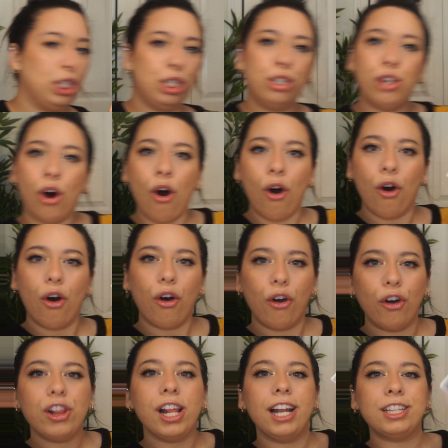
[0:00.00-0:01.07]
so,
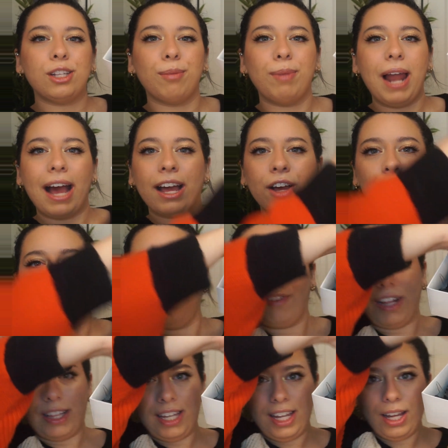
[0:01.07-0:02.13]
the little black
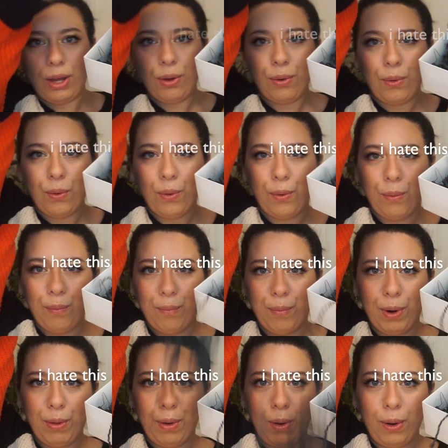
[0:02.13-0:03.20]
confetti.
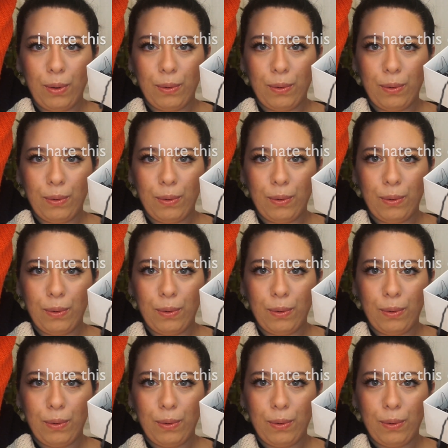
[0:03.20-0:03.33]
4